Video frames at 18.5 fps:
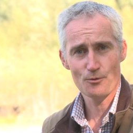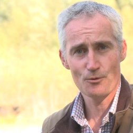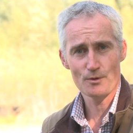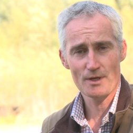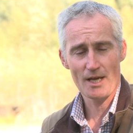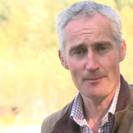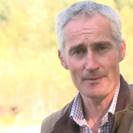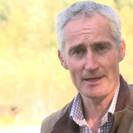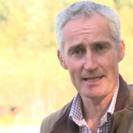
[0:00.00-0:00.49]

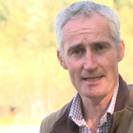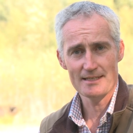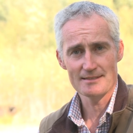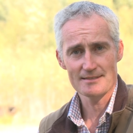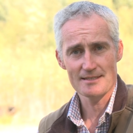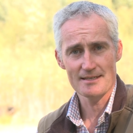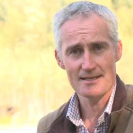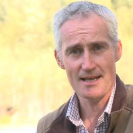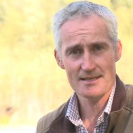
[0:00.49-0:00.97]
all coming
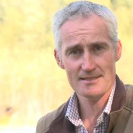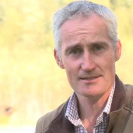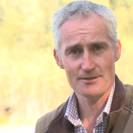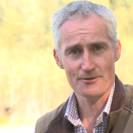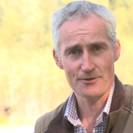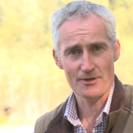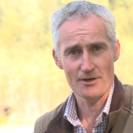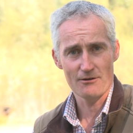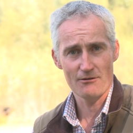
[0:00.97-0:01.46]
in to
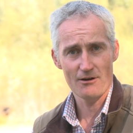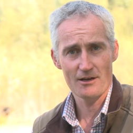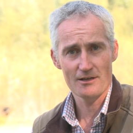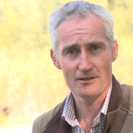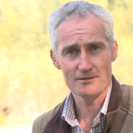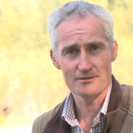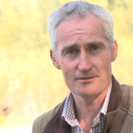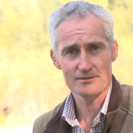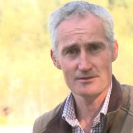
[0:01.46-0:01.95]
nest on our
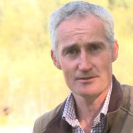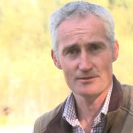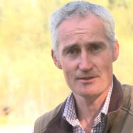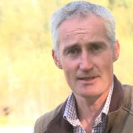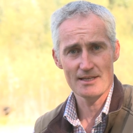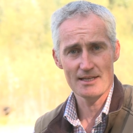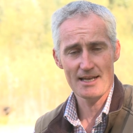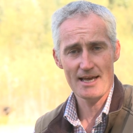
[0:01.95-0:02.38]
islands in the